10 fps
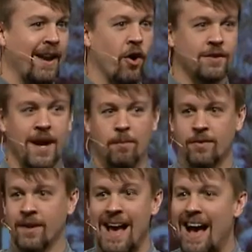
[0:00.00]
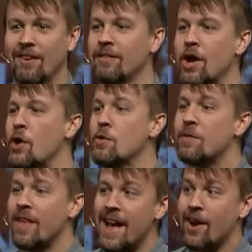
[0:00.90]
at all times. I don't even know who
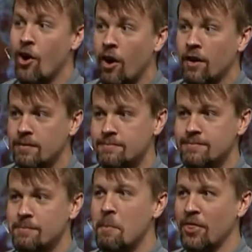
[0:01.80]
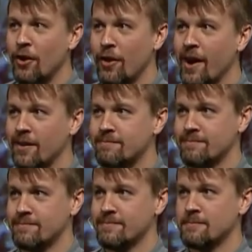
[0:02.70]
they are, but they're there.
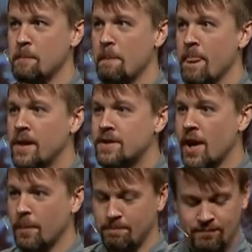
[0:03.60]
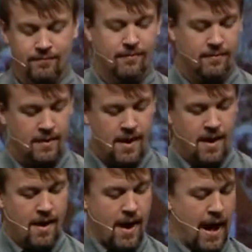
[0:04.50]
So
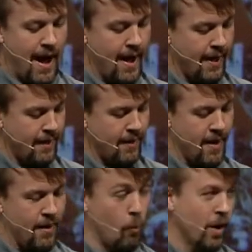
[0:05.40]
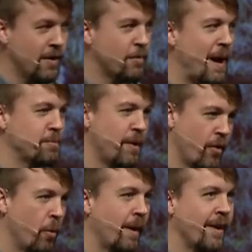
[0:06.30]
I uh, wanted to smash my
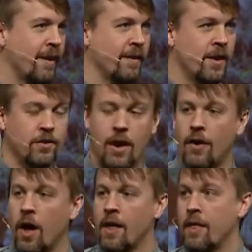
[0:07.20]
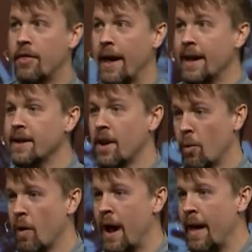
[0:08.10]
phone, but I didn't. So I thought, they know
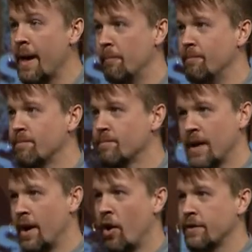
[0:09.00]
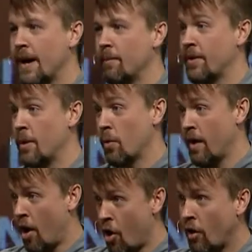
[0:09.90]
where I am at all times. They know
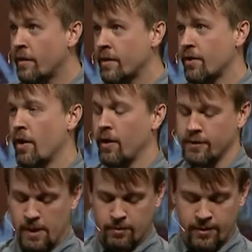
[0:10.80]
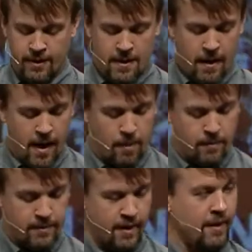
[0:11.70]
where all of us are at all times.
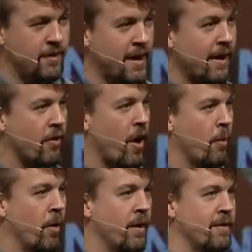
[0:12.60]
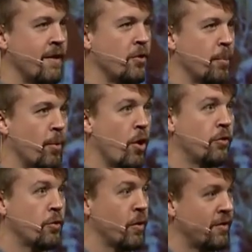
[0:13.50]
Um, the, the second thought was if you're
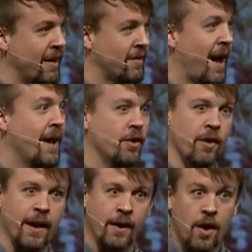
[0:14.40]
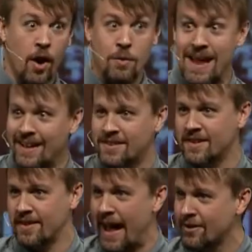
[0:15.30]
prone towards anxiety, you're like, oh, next
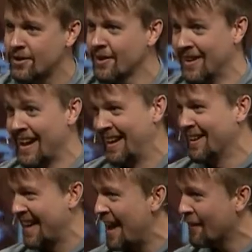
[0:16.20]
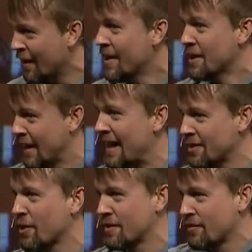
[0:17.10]
disaster? Like it's kind of, you kind of
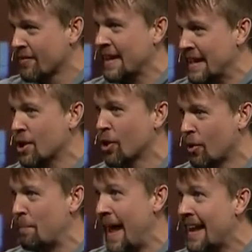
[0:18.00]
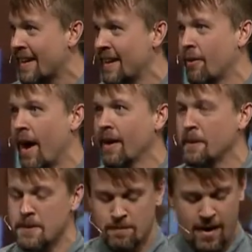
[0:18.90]
start getting a little panicky, right?
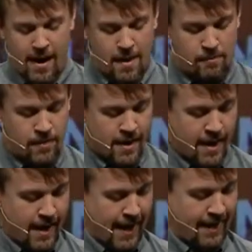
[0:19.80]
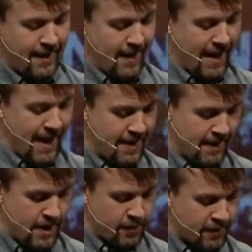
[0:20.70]
Um, and
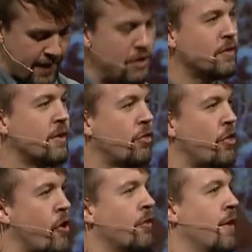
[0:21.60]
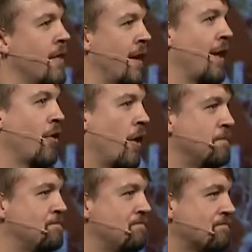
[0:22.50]
and here, here's the third thing that I
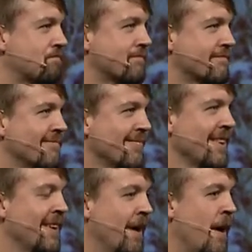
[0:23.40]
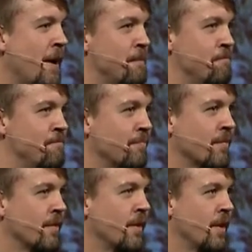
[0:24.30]
thought. Um,
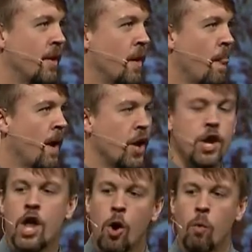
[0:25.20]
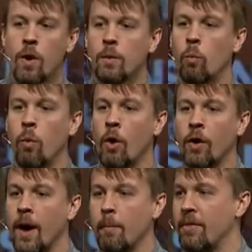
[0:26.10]
no one
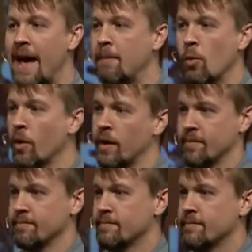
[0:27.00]
woke up that morning.